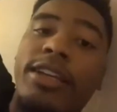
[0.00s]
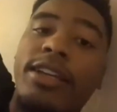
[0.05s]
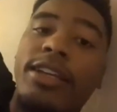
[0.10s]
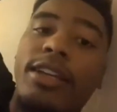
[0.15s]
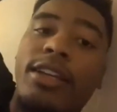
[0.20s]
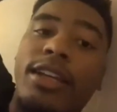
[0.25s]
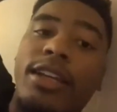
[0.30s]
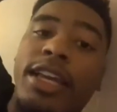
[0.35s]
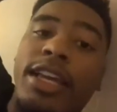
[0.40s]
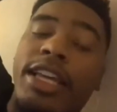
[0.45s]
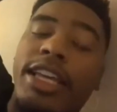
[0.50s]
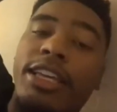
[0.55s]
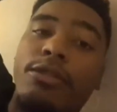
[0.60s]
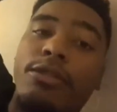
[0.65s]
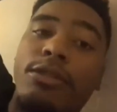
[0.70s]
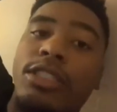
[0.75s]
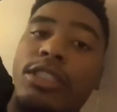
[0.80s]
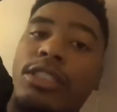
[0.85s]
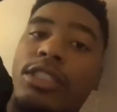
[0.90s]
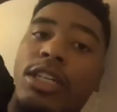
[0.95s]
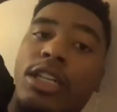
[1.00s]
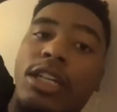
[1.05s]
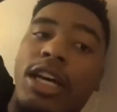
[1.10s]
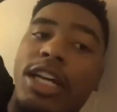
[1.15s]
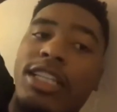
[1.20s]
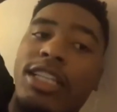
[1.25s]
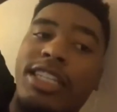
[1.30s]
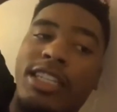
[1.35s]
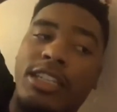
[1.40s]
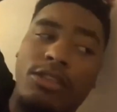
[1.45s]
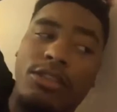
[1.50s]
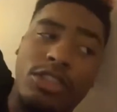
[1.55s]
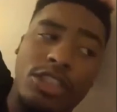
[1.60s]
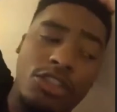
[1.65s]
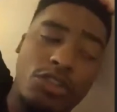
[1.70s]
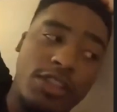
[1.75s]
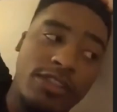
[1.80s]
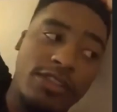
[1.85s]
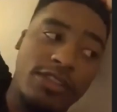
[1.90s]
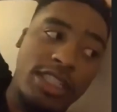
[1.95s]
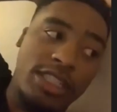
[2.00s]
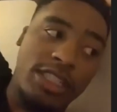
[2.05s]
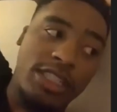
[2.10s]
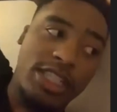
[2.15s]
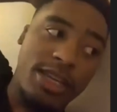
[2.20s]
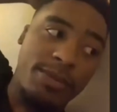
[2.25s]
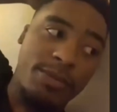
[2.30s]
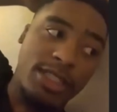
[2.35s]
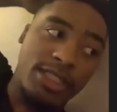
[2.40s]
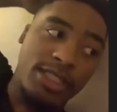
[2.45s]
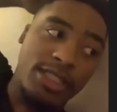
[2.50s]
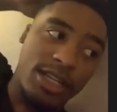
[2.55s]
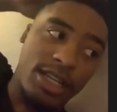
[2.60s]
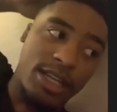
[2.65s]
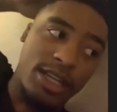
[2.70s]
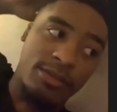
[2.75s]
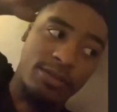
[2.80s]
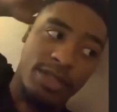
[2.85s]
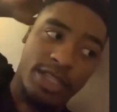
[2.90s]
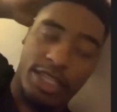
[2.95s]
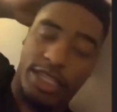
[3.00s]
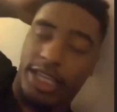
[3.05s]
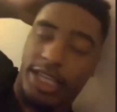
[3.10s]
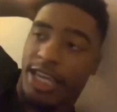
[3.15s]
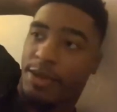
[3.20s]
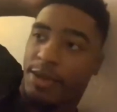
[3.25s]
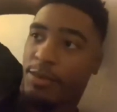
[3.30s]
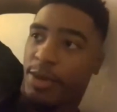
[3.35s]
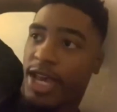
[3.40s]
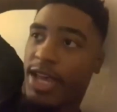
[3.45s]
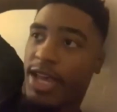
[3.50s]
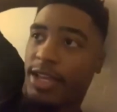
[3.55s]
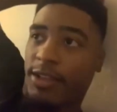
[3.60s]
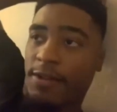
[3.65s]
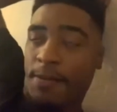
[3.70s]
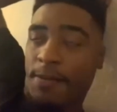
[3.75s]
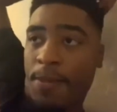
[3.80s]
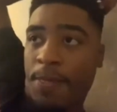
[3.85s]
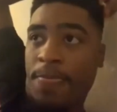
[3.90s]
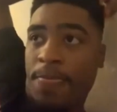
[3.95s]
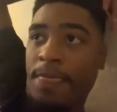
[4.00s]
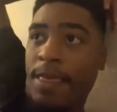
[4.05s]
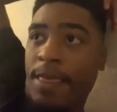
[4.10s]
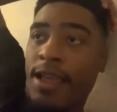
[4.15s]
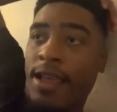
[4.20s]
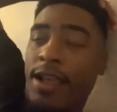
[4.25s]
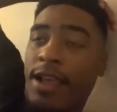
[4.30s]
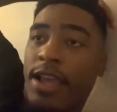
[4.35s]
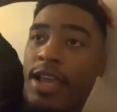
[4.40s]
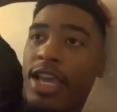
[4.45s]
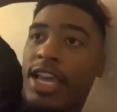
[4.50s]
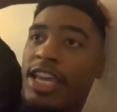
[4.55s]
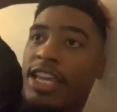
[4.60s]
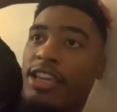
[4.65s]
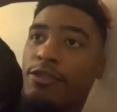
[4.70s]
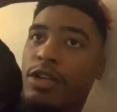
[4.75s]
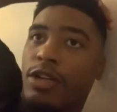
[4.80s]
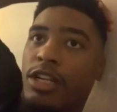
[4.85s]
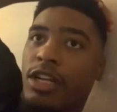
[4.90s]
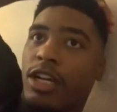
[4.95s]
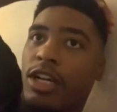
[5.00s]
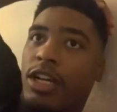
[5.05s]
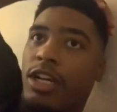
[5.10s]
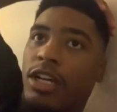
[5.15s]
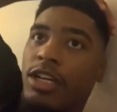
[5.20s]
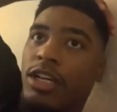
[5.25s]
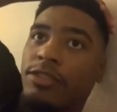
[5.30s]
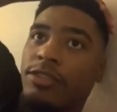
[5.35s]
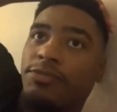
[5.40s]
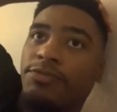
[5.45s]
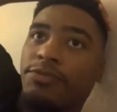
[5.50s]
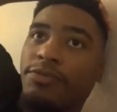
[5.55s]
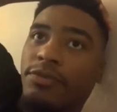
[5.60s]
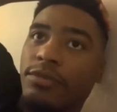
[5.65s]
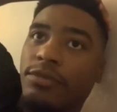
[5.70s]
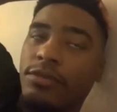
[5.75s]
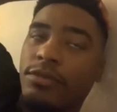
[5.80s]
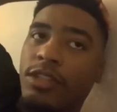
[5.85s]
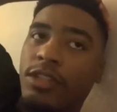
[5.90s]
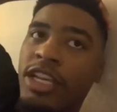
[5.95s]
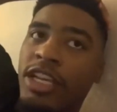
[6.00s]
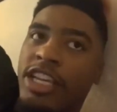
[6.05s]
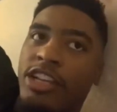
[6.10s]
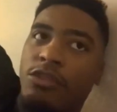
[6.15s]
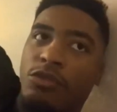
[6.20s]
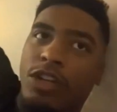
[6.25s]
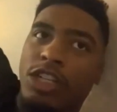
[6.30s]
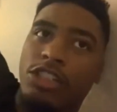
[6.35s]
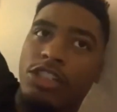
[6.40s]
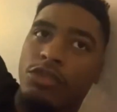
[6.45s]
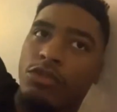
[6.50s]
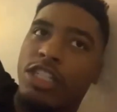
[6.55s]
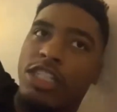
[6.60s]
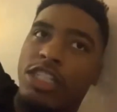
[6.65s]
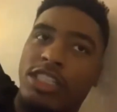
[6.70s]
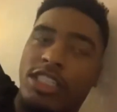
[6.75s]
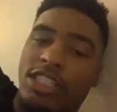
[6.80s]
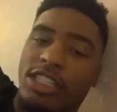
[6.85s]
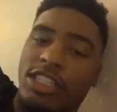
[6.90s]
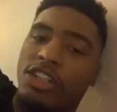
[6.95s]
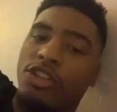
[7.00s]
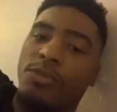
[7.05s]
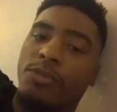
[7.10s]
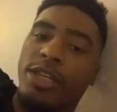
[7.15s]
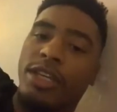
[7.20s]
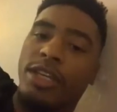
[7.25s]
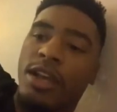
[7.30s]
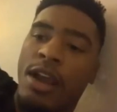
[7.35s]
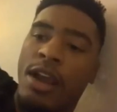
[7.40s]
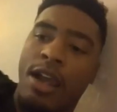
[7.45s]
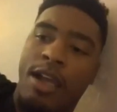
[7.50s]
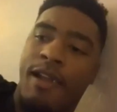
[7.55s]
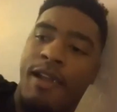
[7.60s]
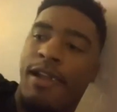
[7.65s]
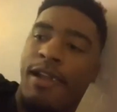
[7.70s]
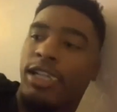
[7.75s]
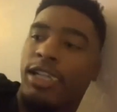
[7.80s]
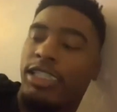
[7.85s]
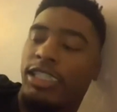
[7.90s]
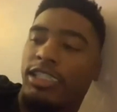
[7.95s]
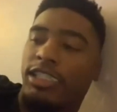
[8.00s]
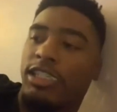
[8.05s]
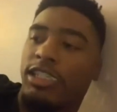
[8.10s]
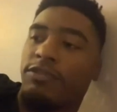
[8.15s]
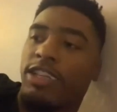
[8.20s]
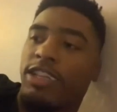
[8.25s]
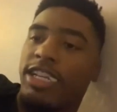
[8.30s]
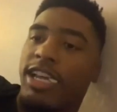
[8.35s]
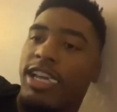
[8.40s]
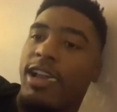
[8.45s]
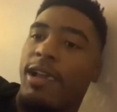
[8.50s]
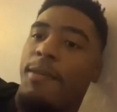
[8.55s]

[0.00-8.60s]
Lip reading: and he was I think he was the UFC champ at the time. He came back, and he would wrestle with us a little bit and stuff like that.